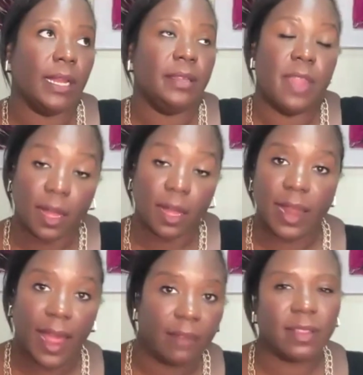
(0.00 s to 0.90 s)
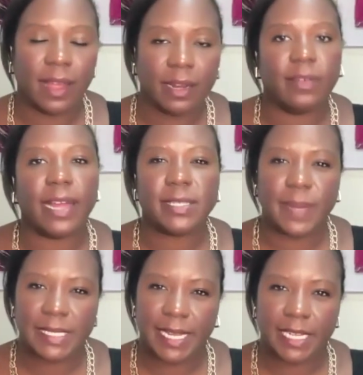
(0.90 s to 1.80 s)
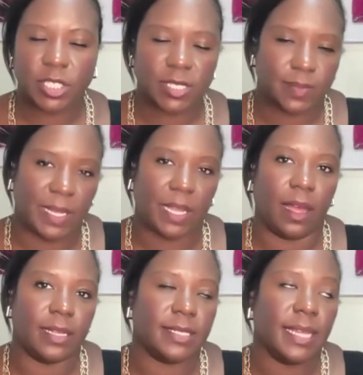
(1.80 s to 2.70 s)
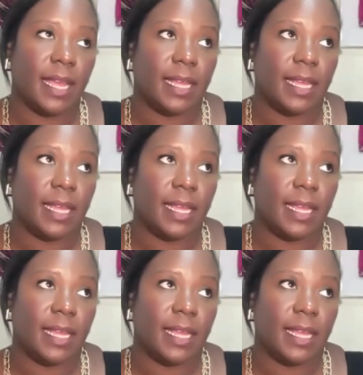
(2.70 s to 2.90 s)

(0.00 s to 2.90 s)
not going to have a lot of expectations because